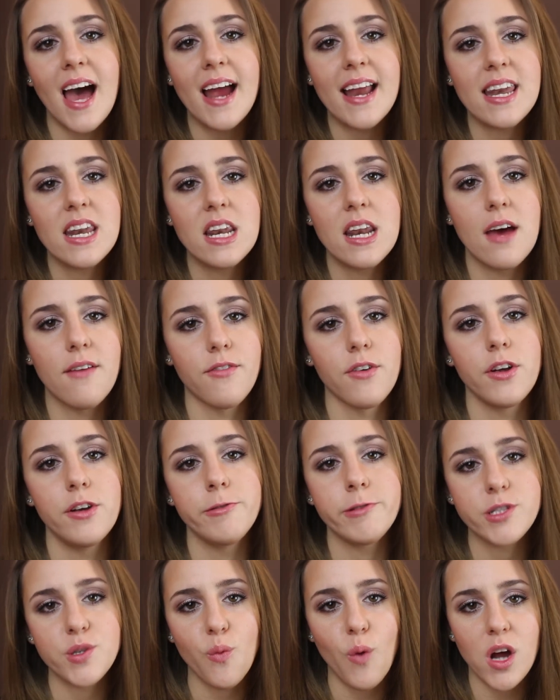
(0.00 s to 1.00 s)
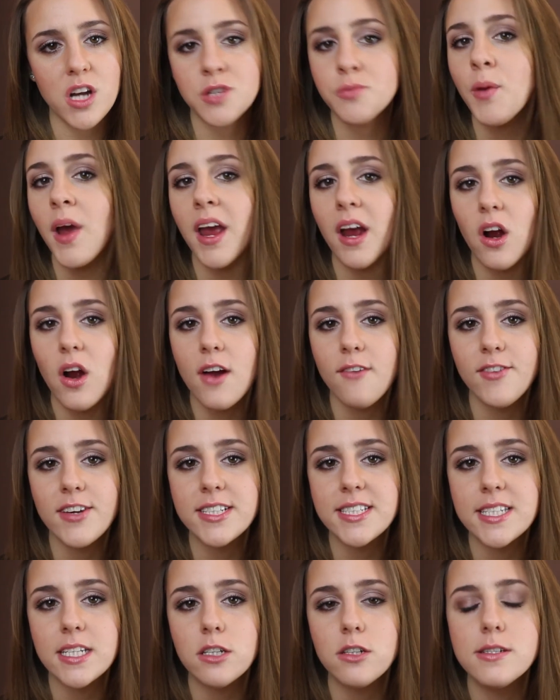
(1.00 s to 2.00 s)
I never used to wash my hair
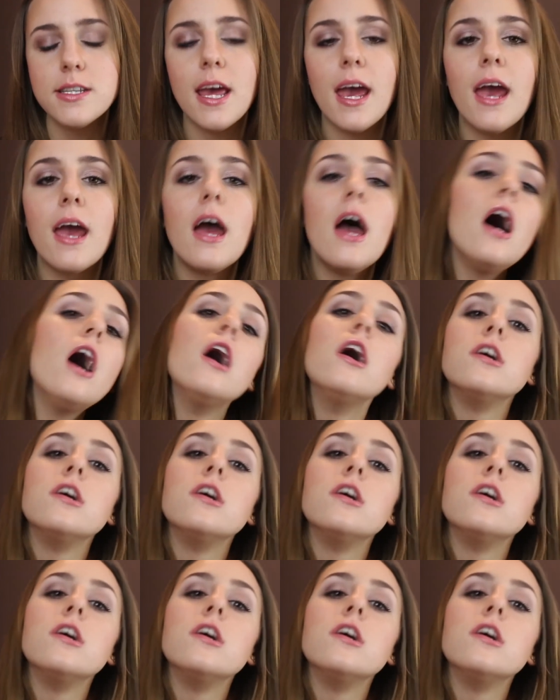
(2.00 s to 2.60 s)
every single day.